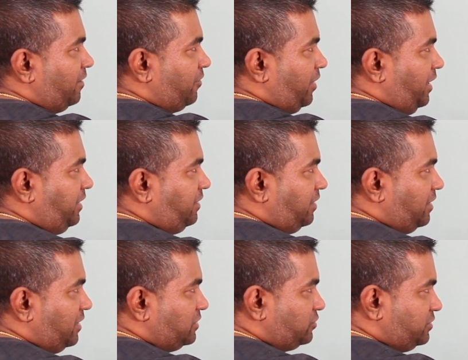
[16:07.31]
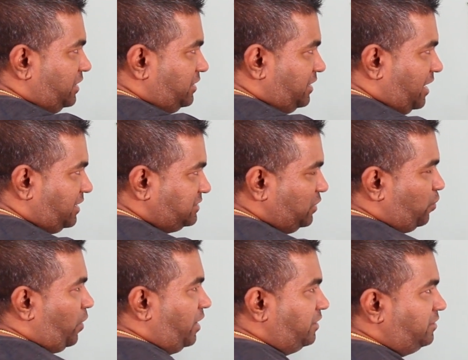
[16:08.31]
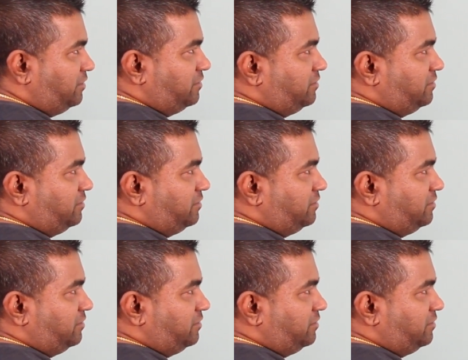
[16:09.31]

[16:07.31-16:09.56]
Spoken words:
right? So then there is a one